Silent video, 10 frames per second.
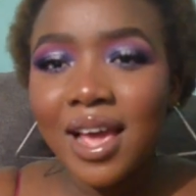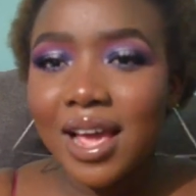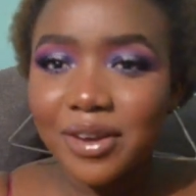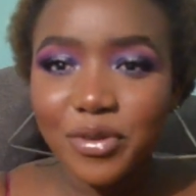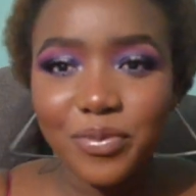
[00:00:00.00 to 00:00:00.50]

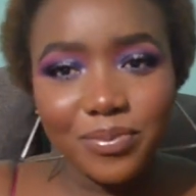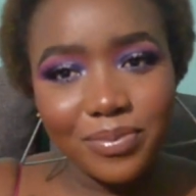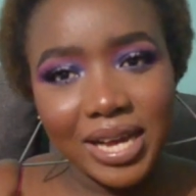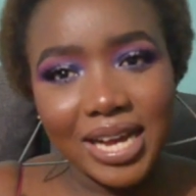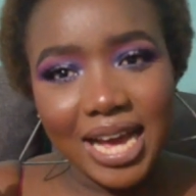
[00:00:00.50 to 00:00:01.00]
anyway
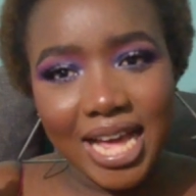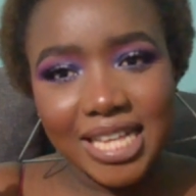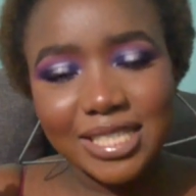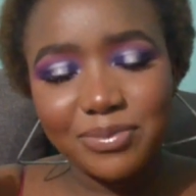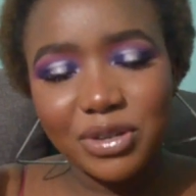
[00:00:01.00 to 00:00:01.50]
bye
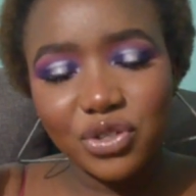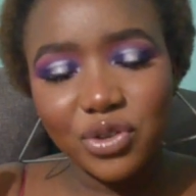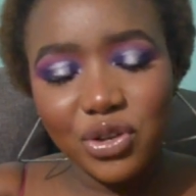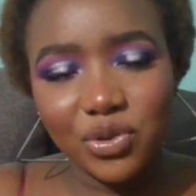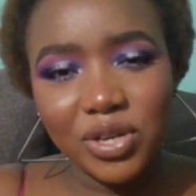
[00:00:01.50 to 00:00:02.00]
guys make sure
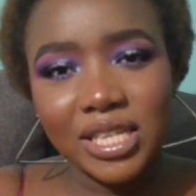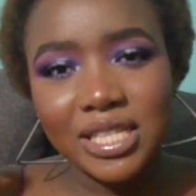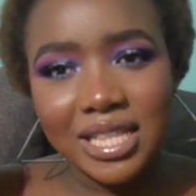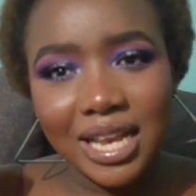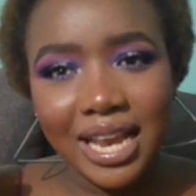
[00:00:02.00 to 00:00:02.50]
you
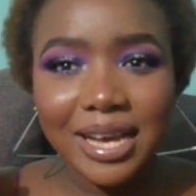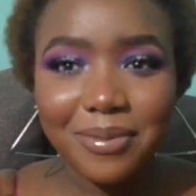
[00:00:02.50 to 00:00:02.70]
hit the like